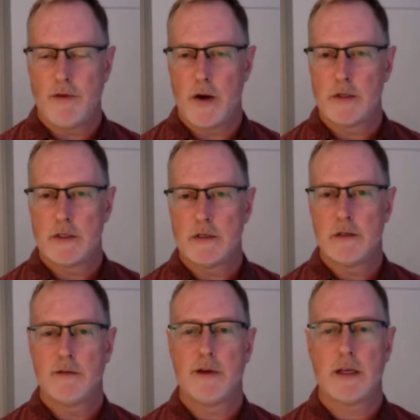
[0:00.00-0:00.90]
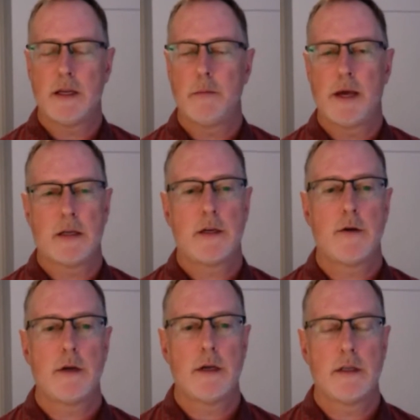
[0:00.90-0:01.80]
viruses infecting
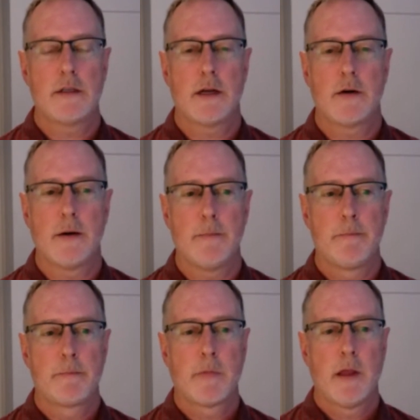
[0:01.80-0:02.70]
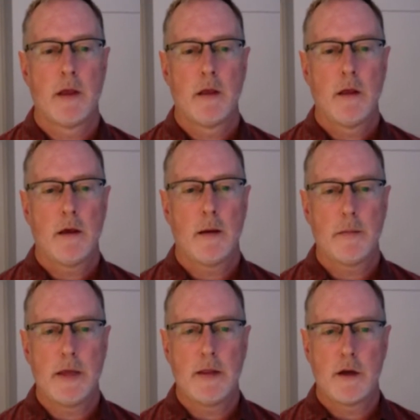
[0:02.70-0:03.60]
bacteria, et cetera.
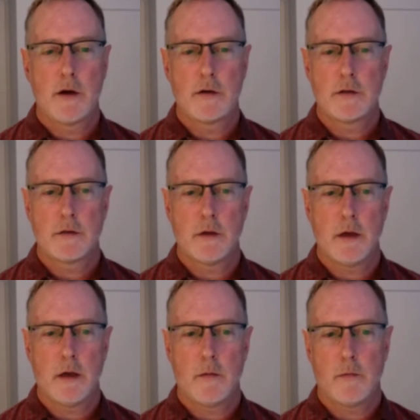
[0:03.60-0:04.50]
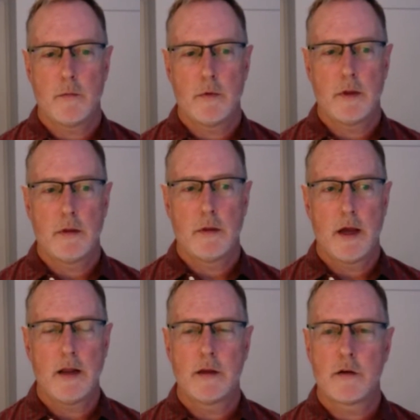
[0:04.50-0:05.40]
Then there's
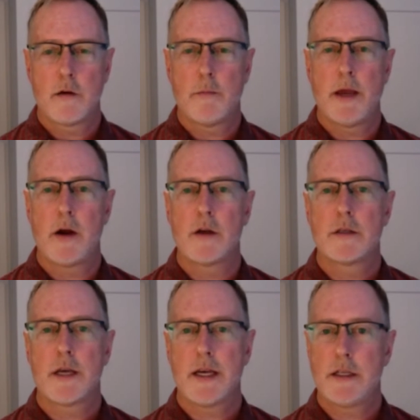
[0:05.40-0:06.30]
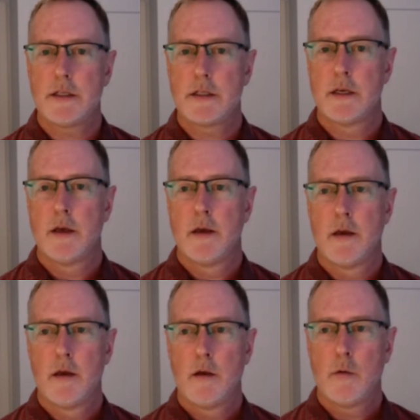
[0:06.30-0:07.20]
kind of the term parasites,
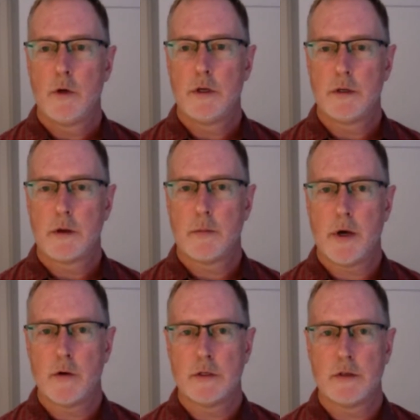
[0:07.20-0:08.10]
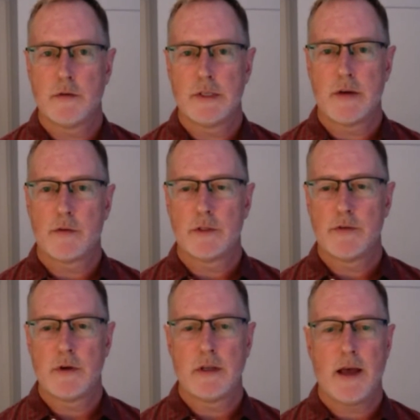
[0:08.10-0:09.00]
which is composed of several
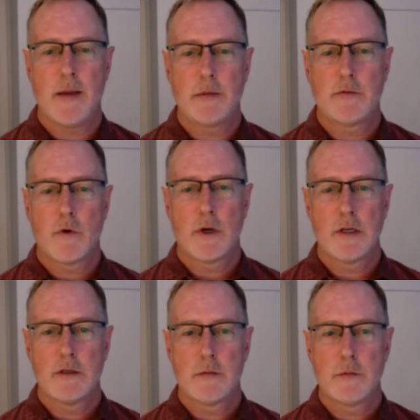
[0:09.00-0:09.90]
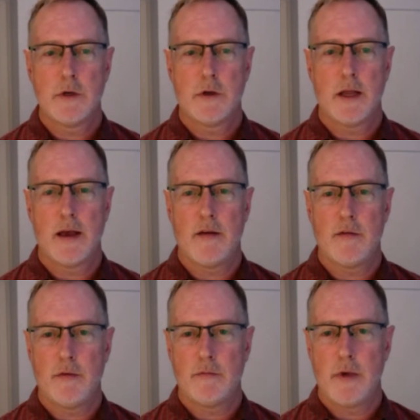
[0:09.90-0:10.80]
different types of organisms. You can
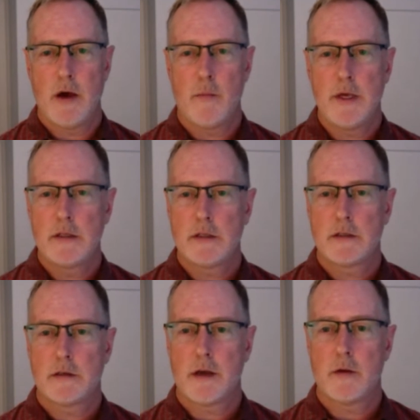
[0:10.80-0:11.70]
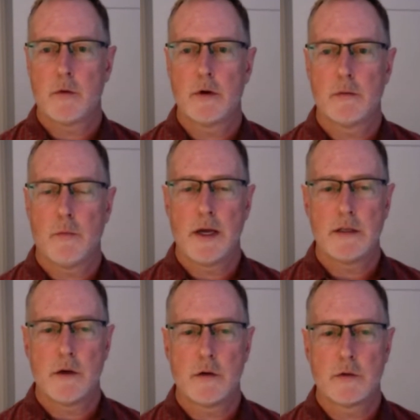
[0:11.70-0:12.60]
have helminths,
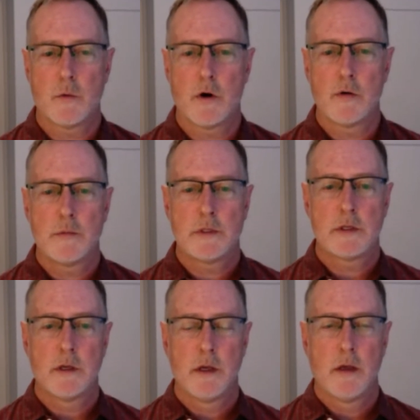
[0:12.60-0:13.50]
otherwise known as worms,